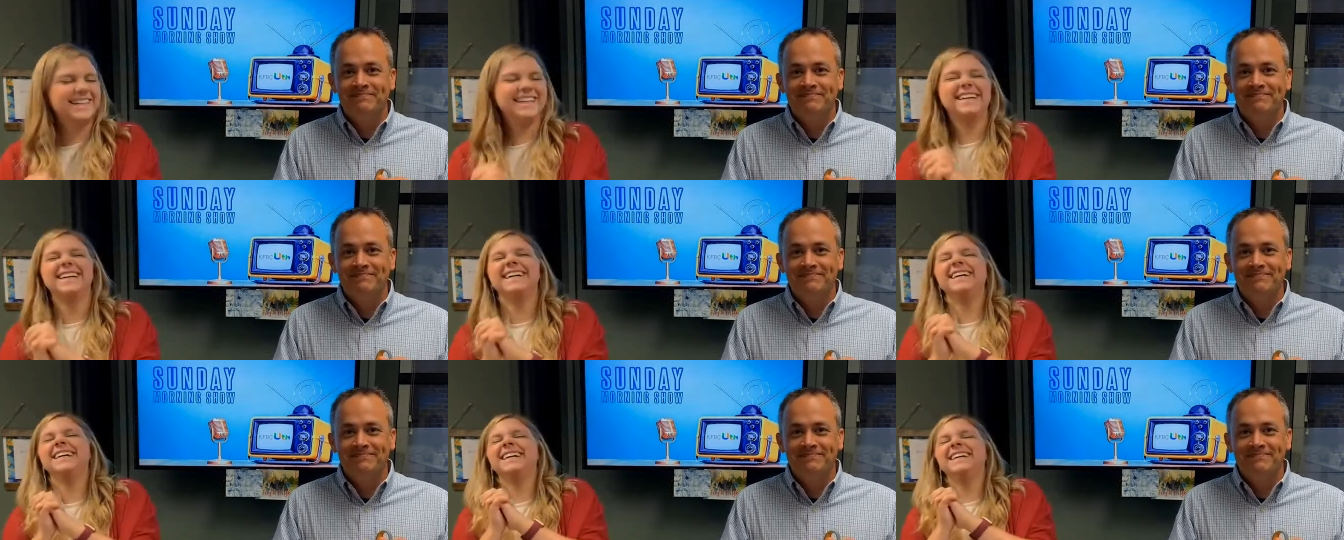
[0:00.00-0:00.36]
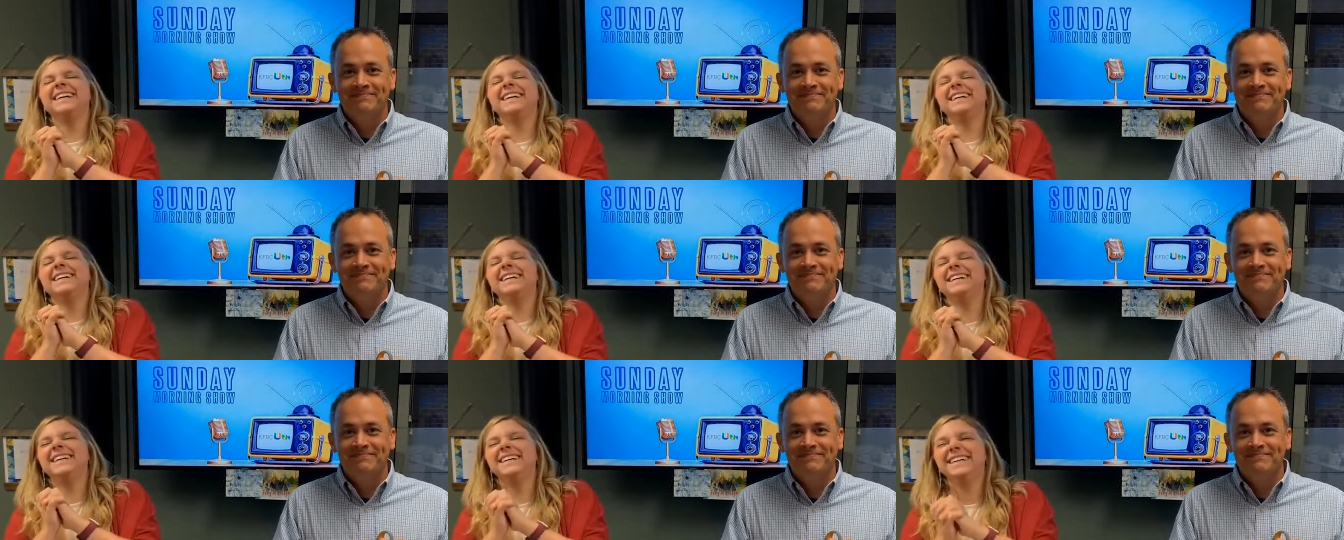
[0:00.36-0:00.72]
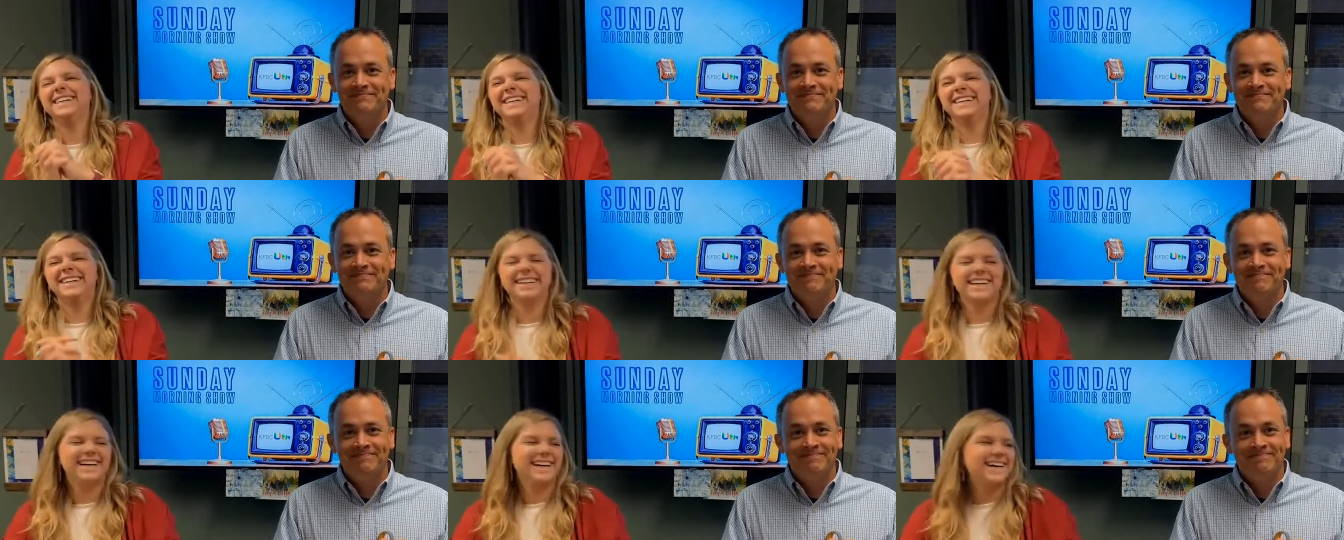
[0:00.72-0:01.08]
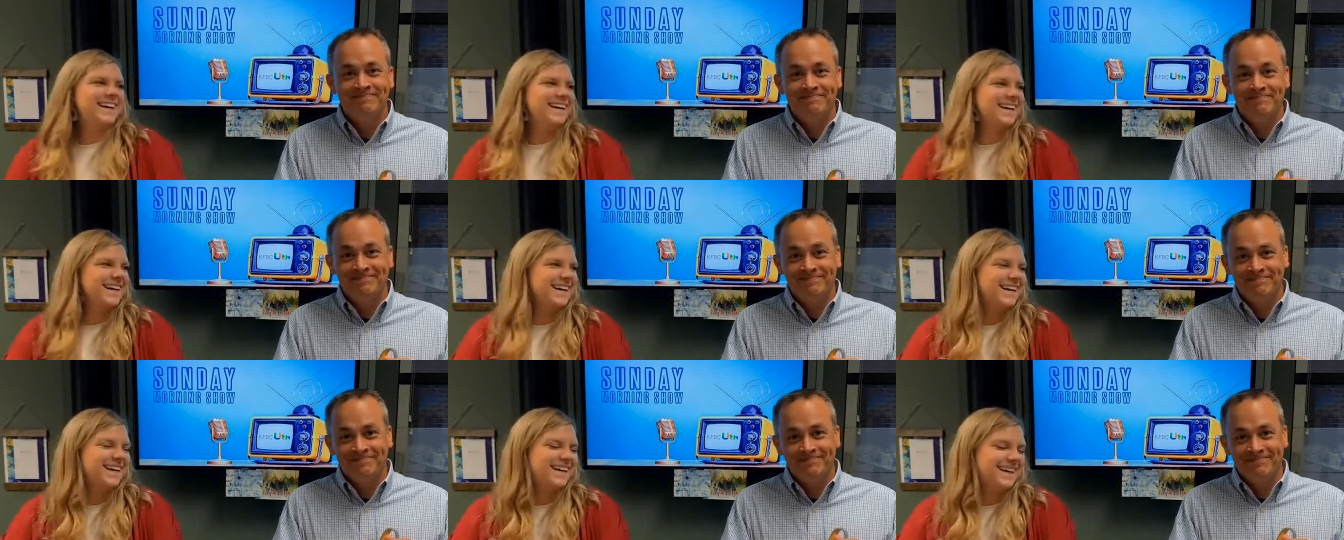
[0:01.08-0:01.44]

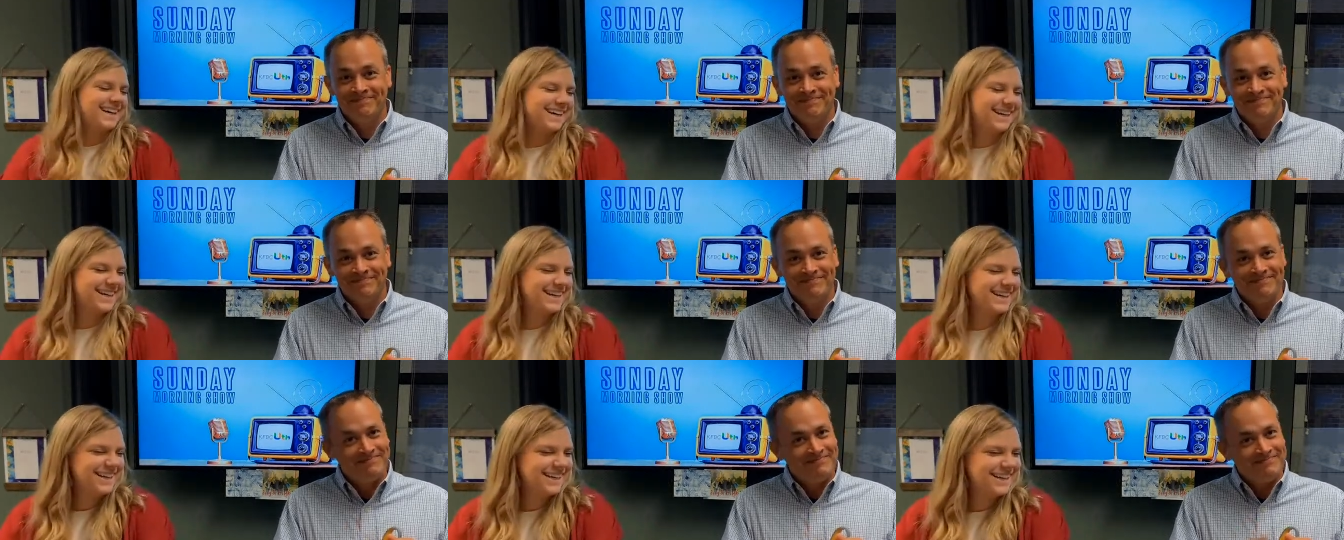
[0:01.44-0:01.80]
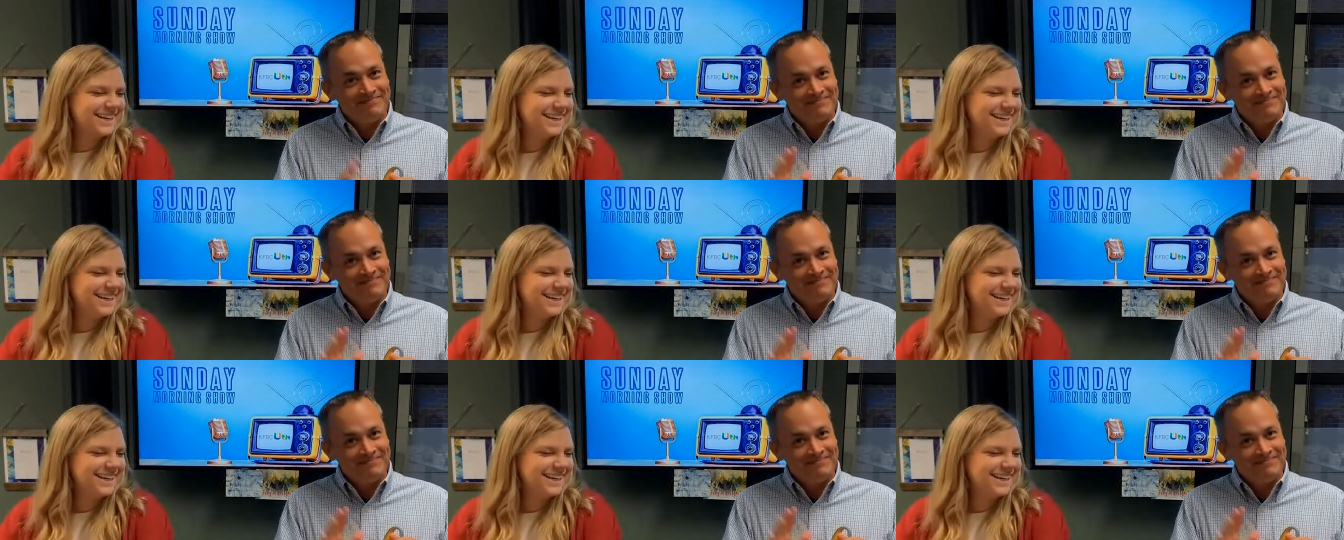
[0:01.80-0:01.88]
(no one is talking)